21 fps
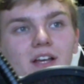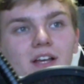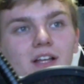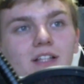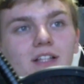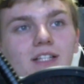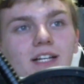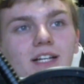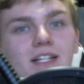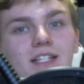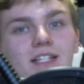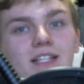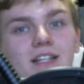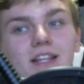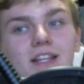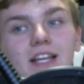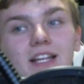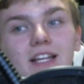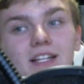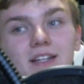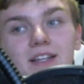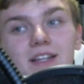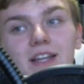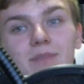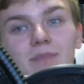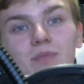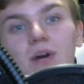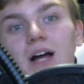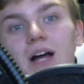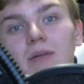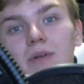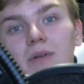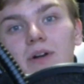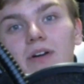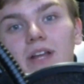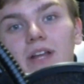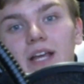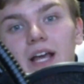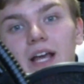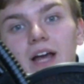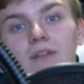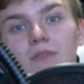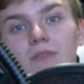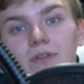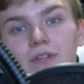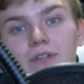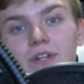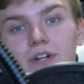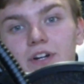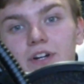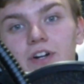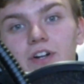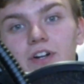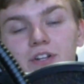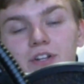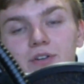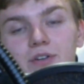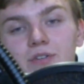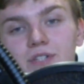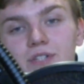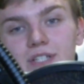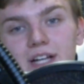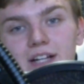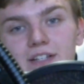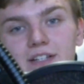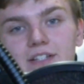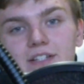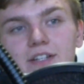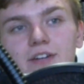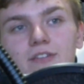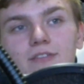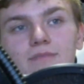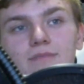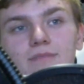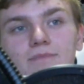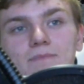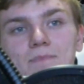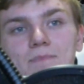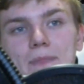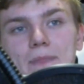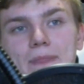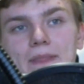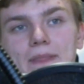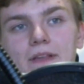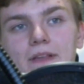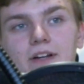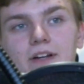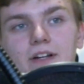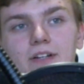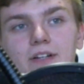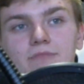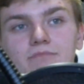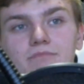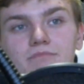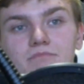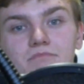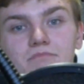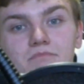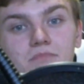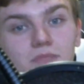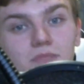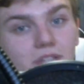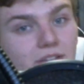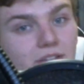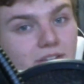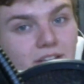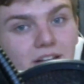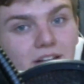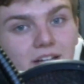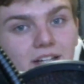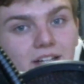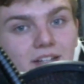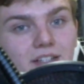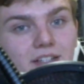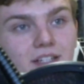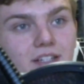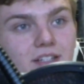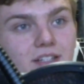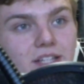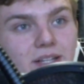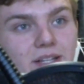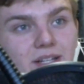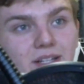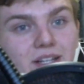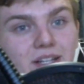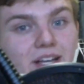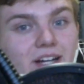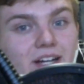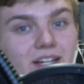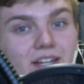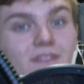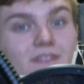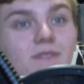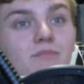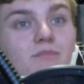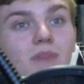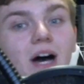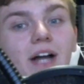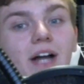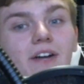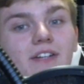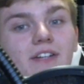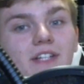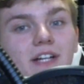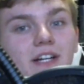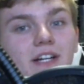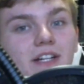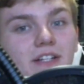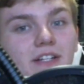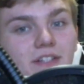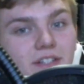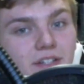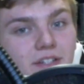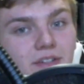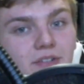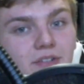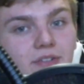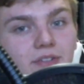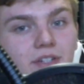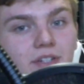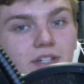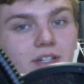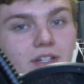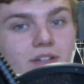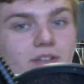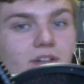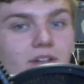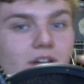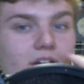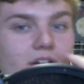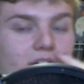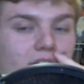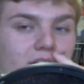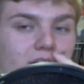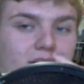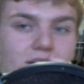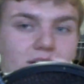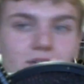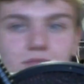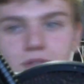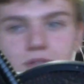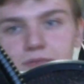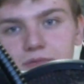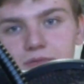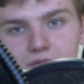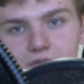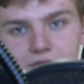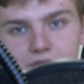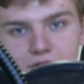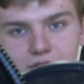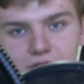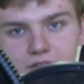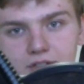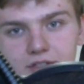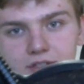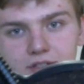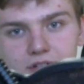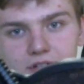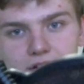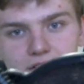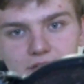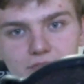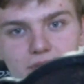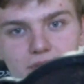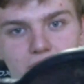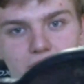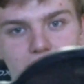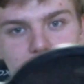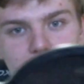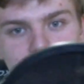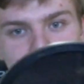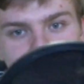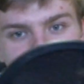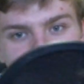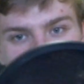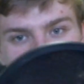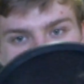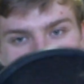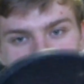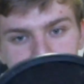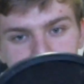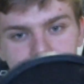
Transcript: since they probably already have what they're going to do set in stone, leave any ideas, because it gives modders an idea too, you know? Let me move this. This is actually bothering me a lot.